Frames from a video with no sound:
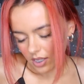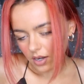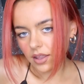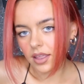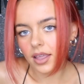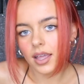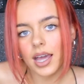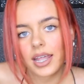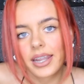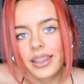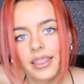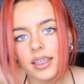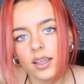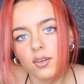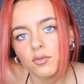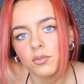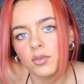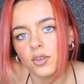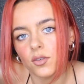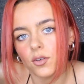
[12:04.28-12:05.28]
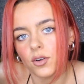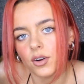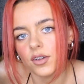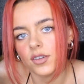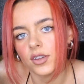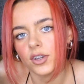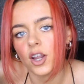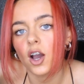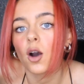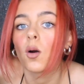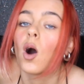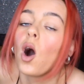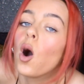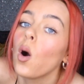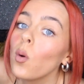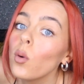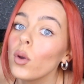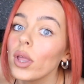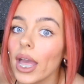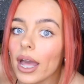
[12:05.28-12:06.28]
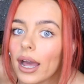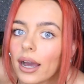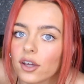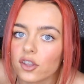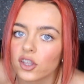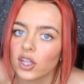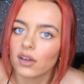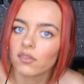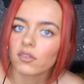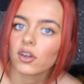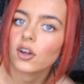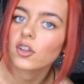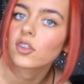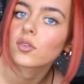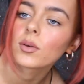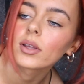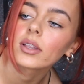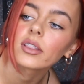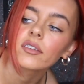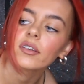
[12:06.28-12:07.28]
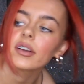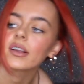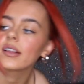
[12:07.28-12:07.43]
I don't think anything from this order is a no. Oh yeah, actually I haven't got to it. There